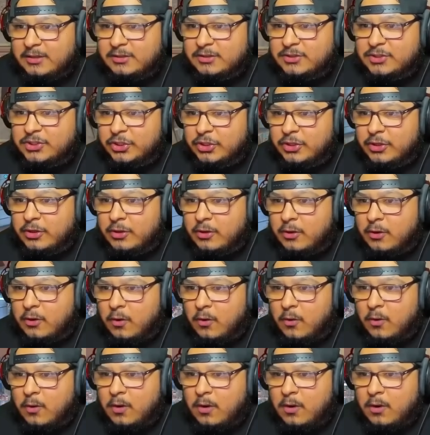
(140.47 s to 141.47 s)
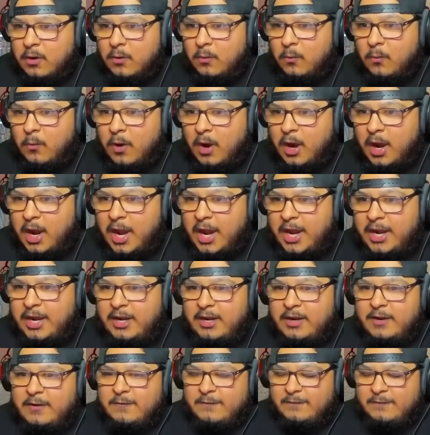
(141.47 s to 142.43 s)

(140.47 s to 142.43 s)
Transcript: two, one.